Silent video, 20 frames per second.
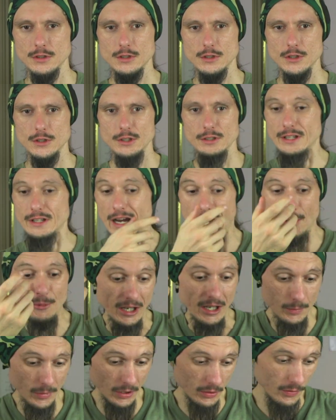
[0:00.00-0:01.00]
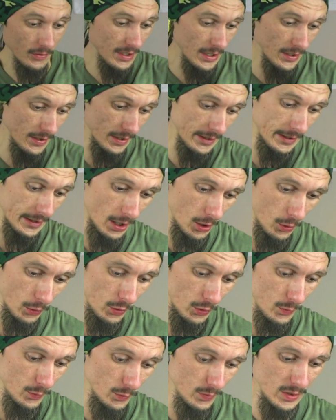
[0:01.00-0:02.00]
yeah, man, but on the other hand, how do
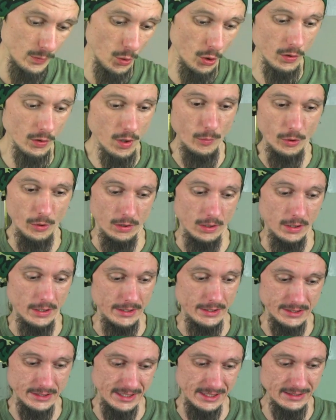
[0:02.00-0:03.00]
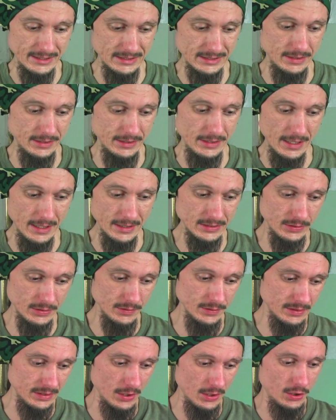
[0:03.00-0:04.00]
you be more normal? I guess the answer
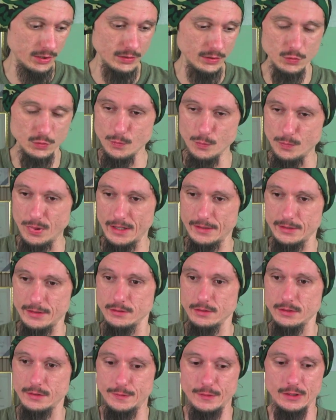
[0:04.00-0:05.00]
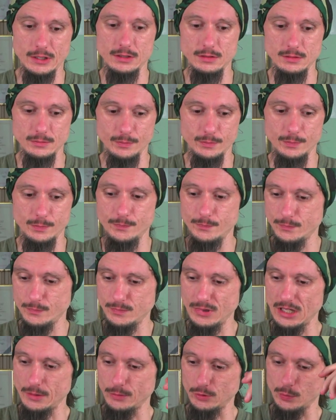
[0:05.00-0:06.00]
is actually do better and fucking
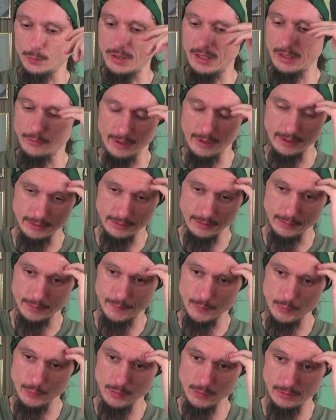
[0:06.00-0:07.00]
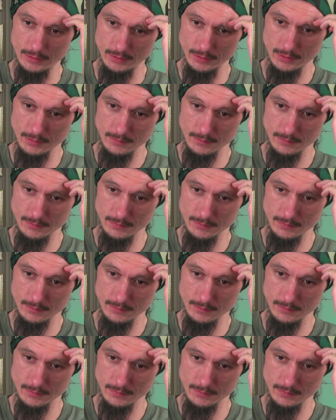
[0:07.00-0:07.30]
be able to pay rent and food and not